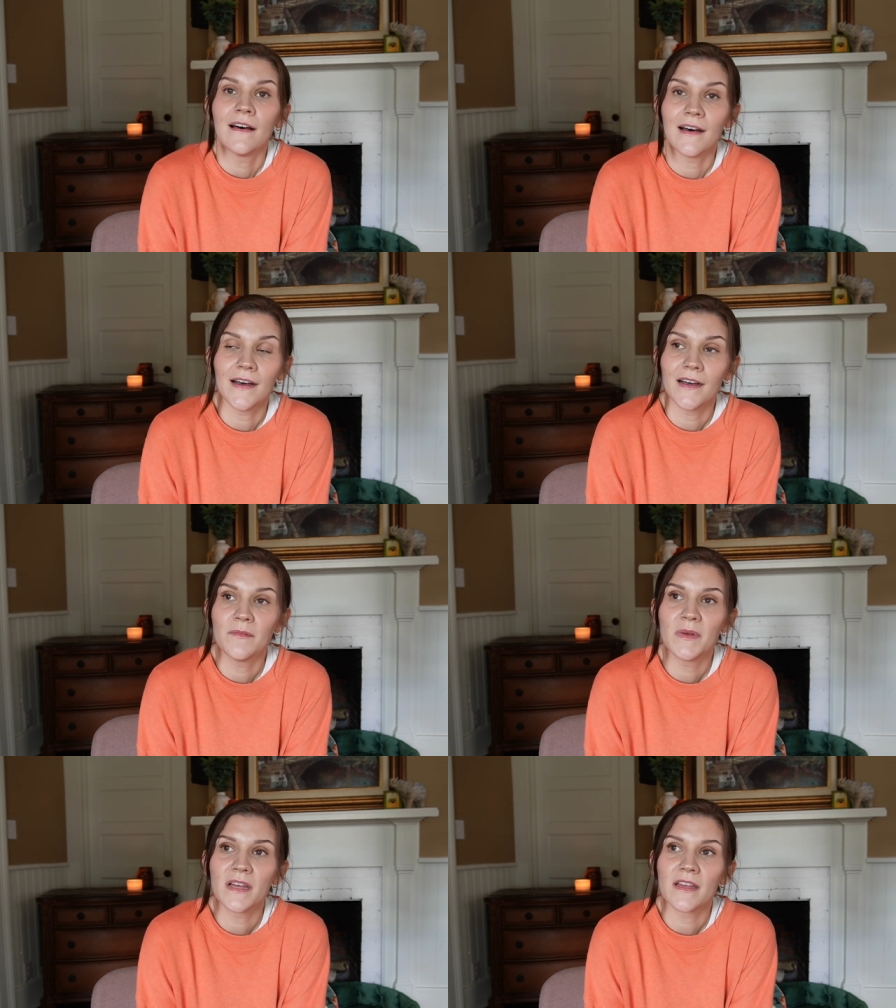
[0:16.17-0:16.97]

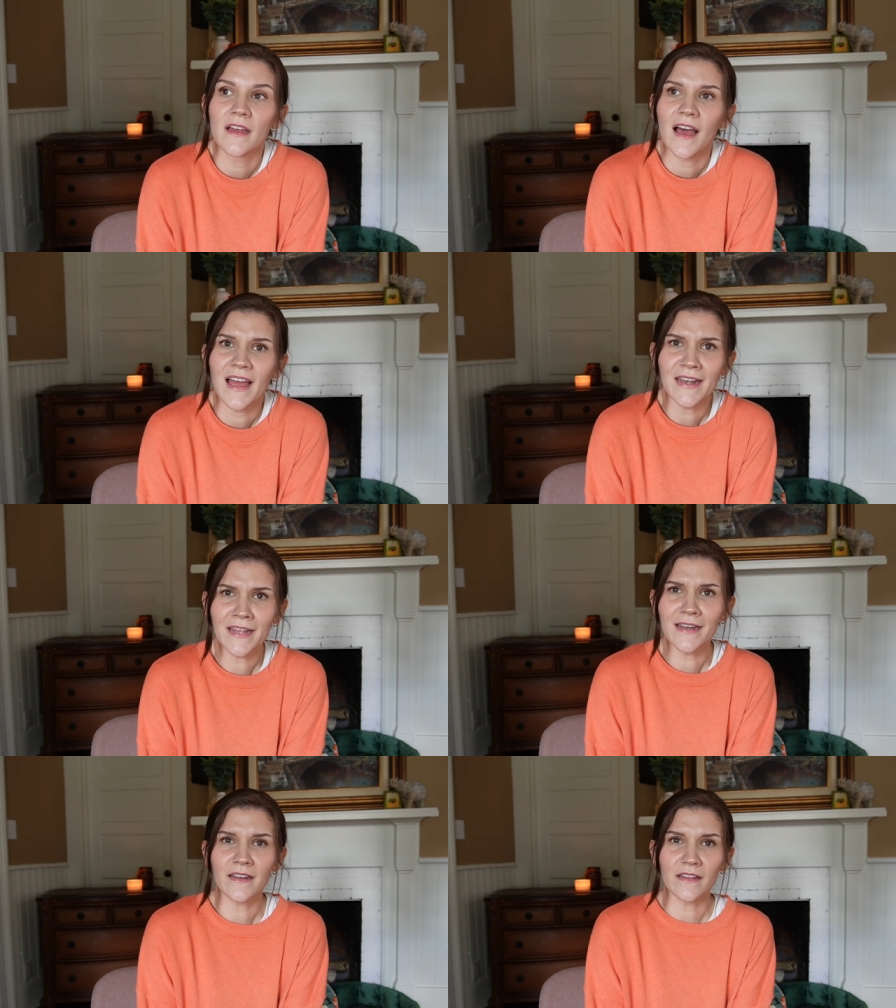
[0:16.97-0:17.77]
Um, I
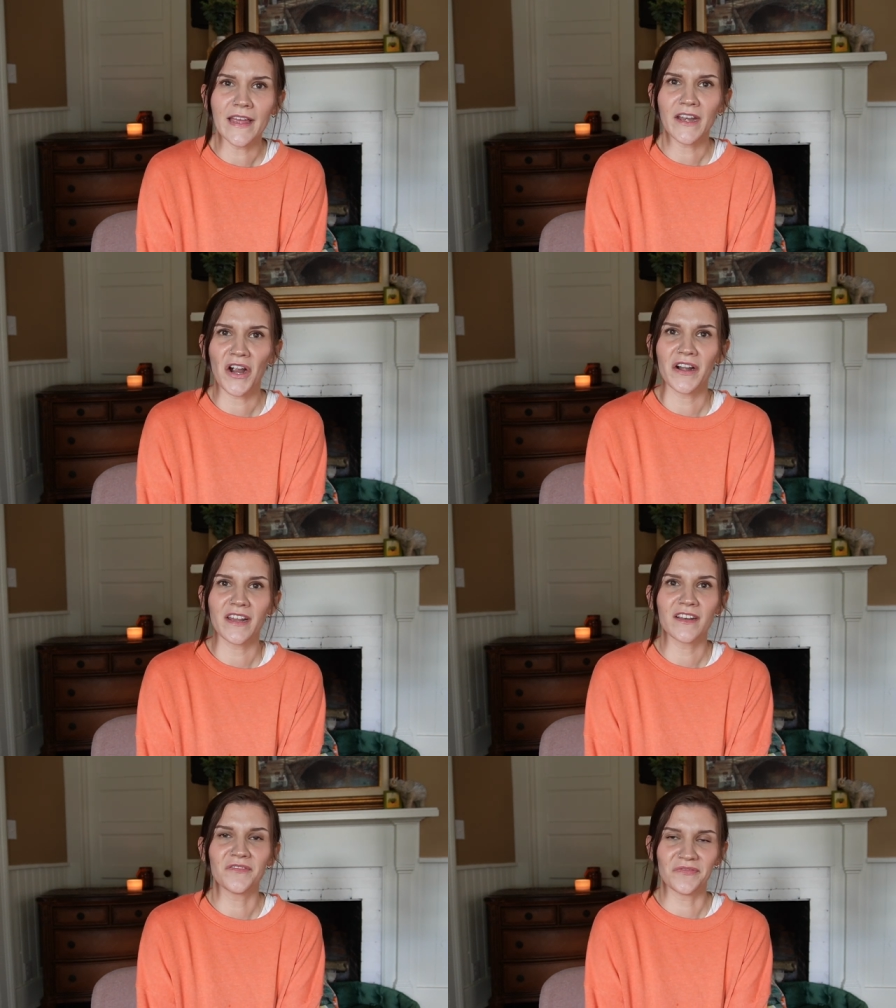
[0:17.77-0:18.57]
needed a
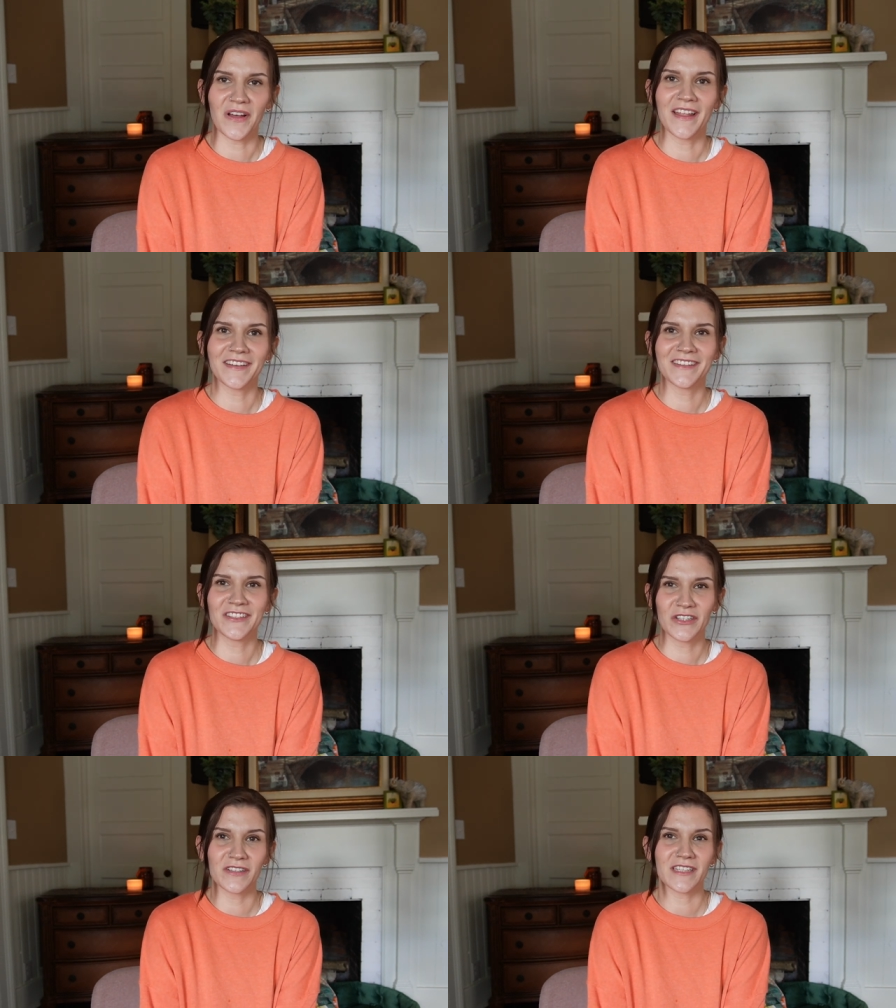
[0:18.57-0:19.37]
lighthearted, fun,
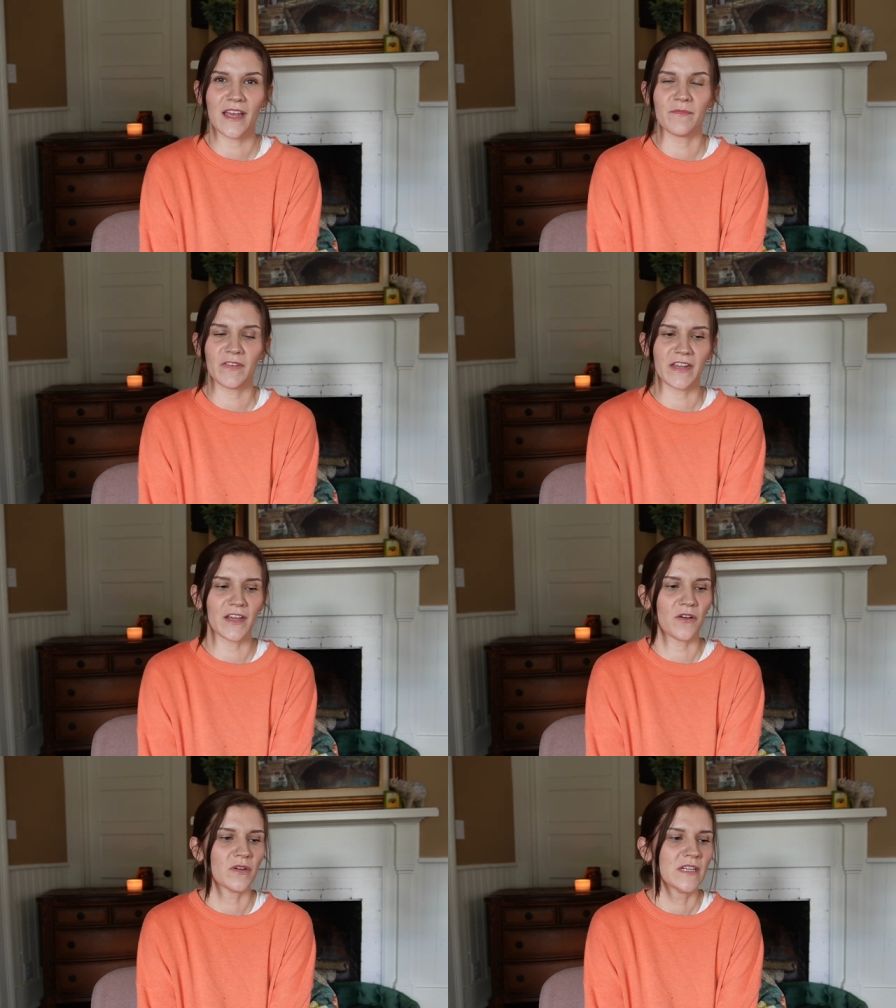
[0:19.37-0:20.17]
good time
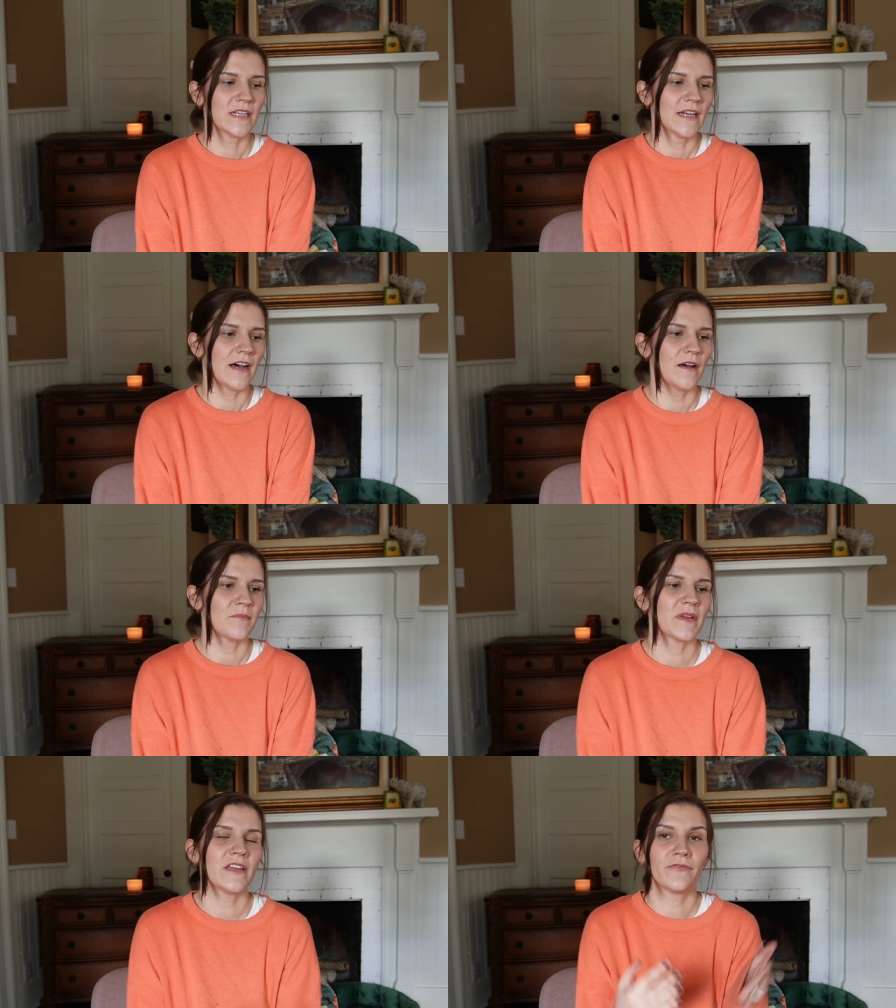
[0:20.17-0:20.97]
video.
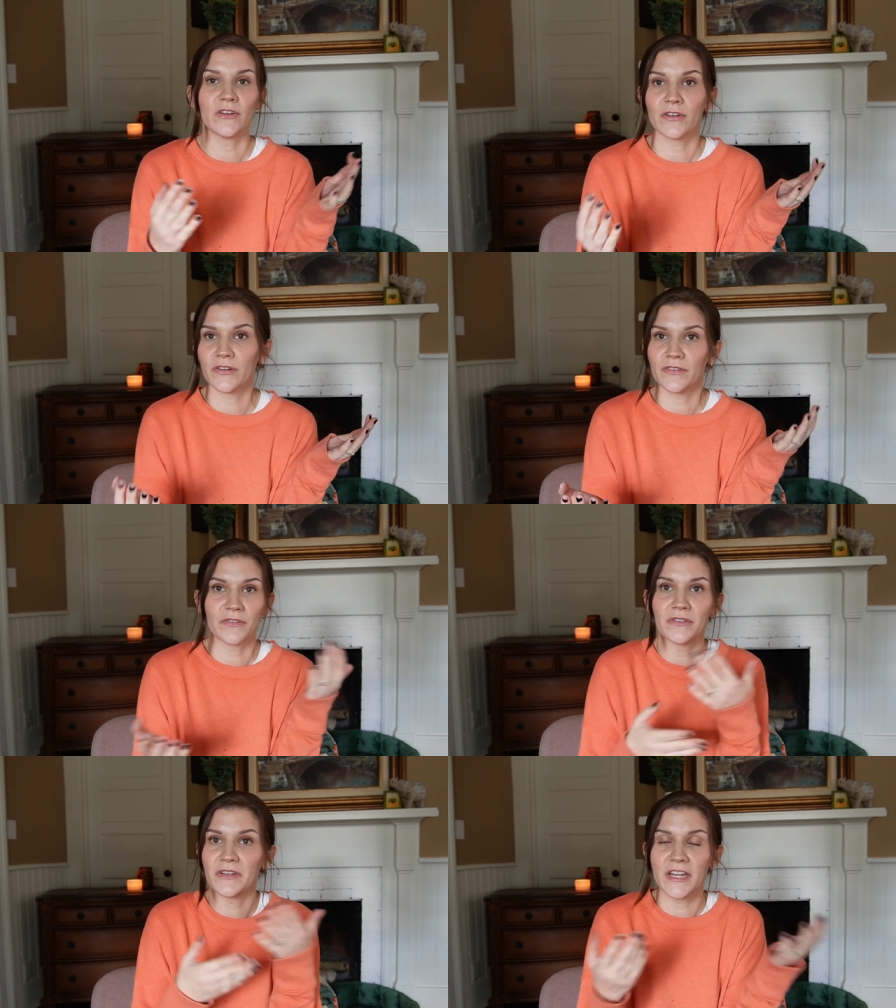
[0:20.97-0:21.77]
Um, if you're
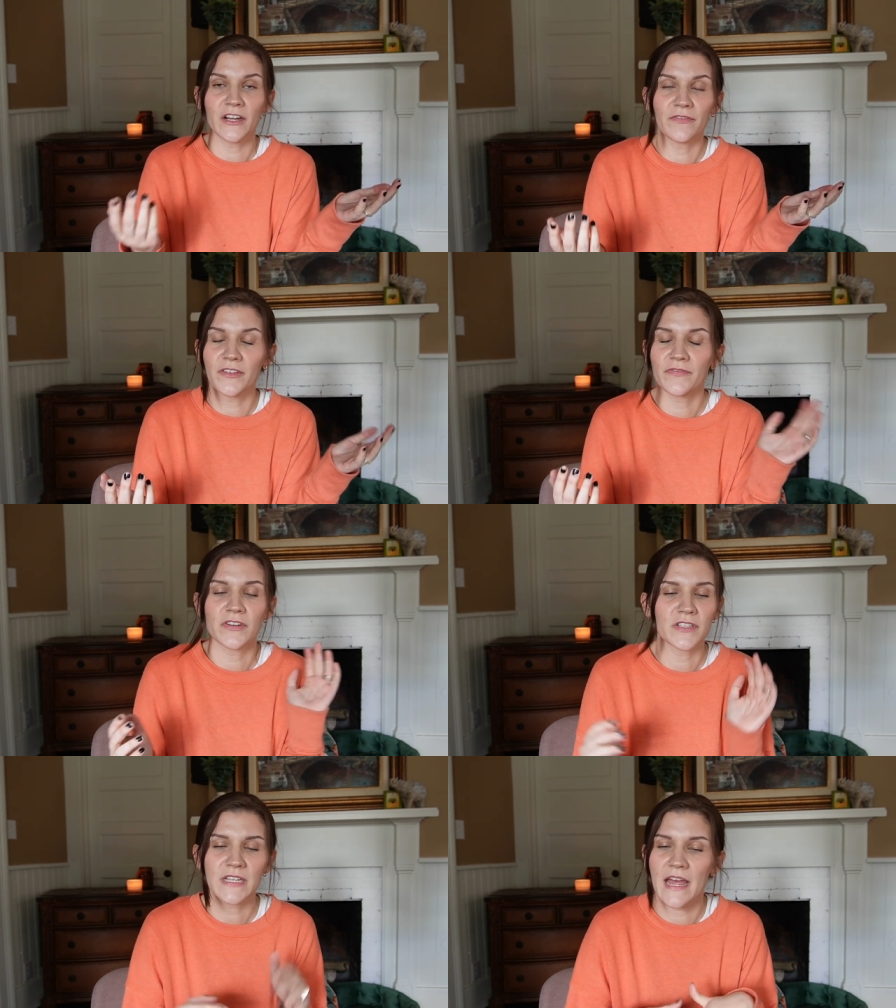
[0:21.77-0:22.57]
here for the
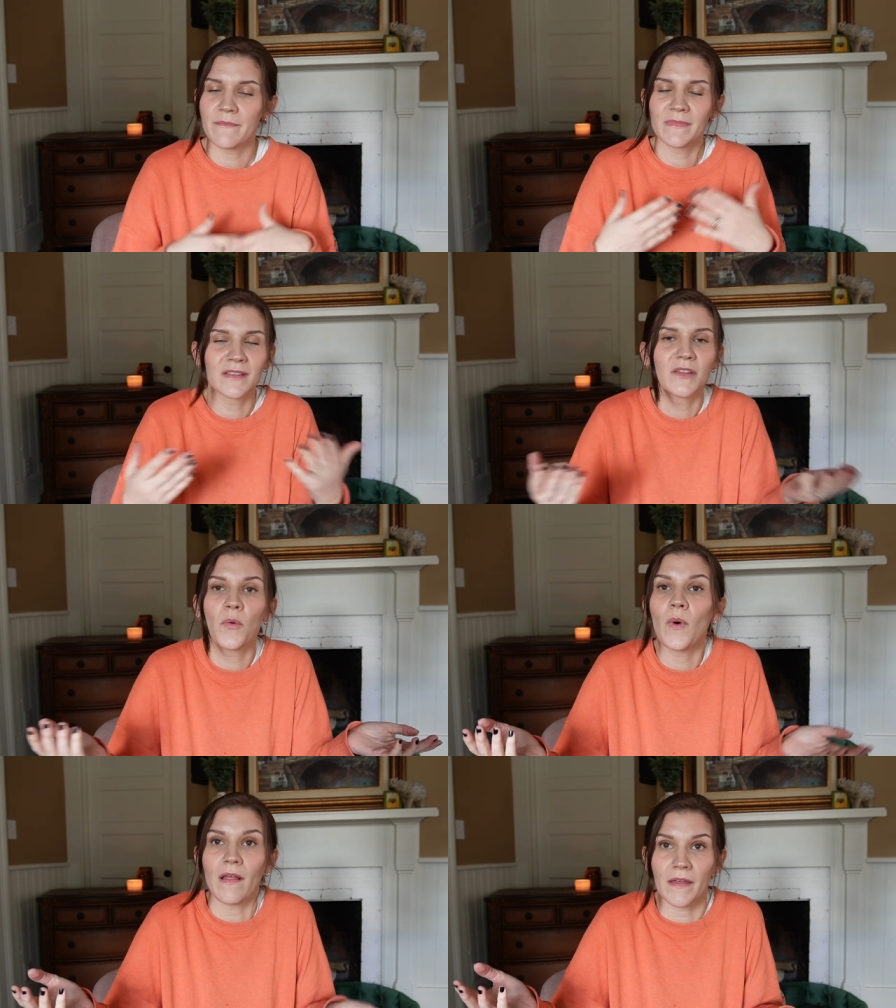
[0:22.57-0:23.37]
first time,
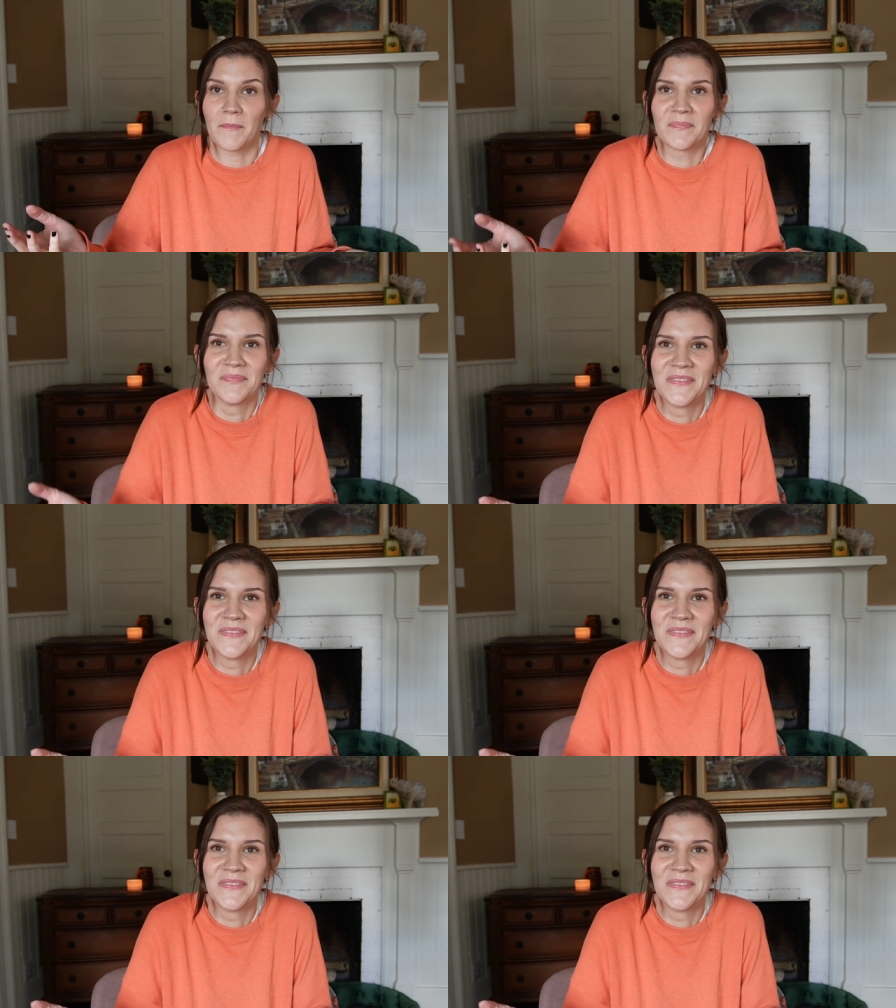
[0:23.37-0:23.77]
welcome.